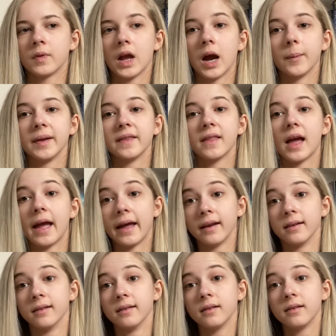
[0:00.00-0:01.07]
mean, the
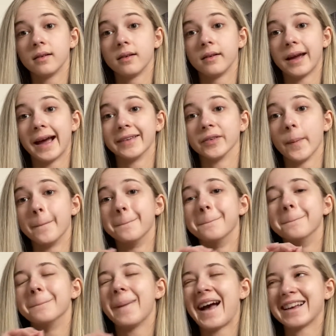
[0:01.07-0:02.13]
end has a
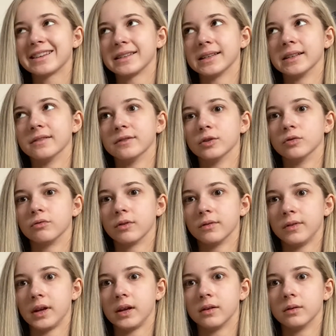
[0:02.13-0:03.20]
massive
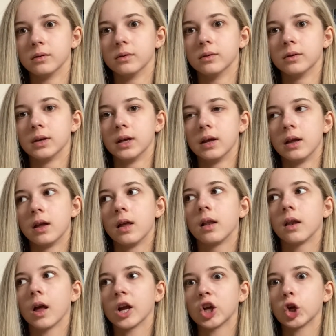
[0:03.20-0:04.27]
reveal,
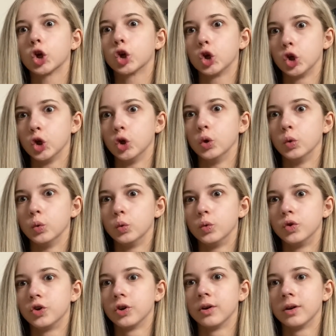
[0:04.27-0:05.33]
like
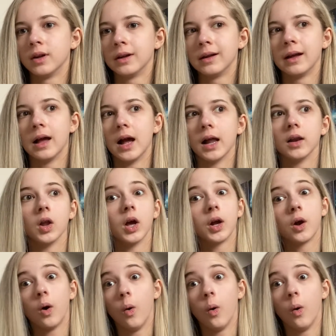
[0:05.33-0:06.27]
huge, and like